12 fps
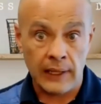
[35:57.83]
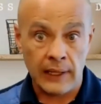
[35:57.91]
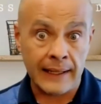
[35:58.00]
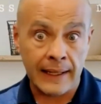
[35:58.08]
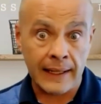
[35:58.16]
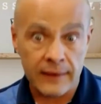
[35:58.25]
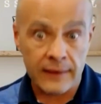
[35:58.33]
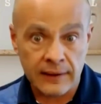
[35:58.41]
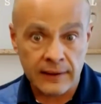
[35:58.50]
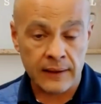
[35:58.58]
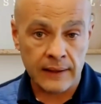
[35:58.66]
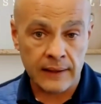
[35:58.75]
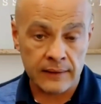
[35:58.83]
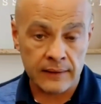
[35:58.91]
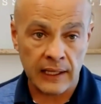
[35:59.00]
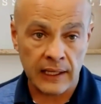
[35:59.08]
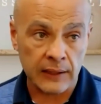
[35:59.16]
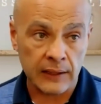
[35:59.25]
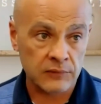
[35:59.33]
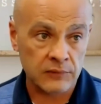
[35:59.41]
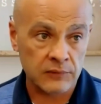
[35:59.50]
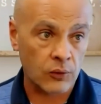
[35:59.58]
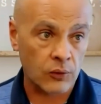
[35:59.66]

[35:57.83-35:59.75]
8 out of the 10 that came to the